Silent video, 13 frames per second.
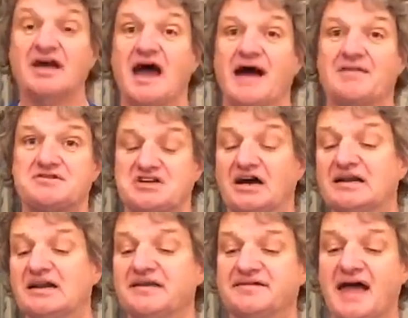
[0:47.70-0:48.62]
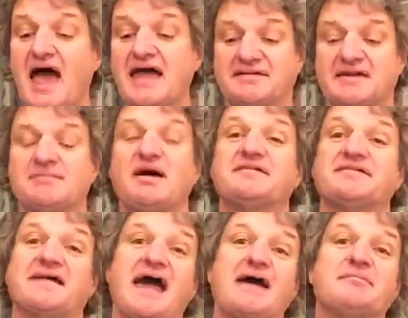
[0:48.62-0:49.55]
And the title is SMS
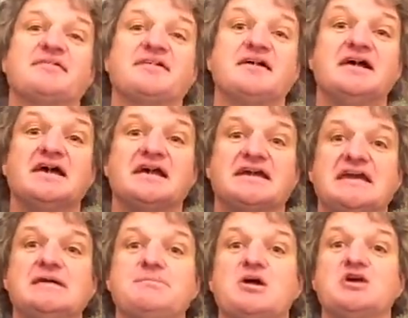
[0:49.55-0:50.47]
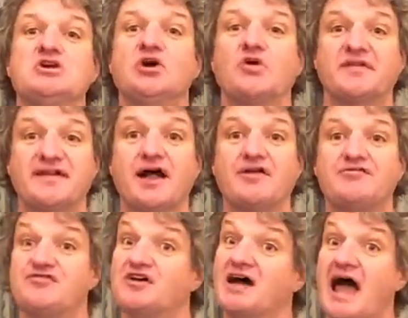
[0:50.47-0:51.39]
Scams, Keep
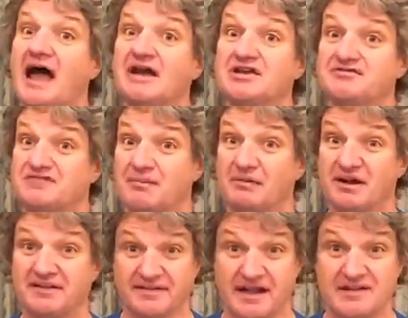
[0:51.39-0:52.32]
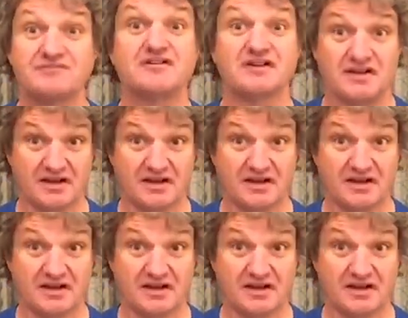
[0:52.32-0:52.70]
Yourself and Your Family Safe.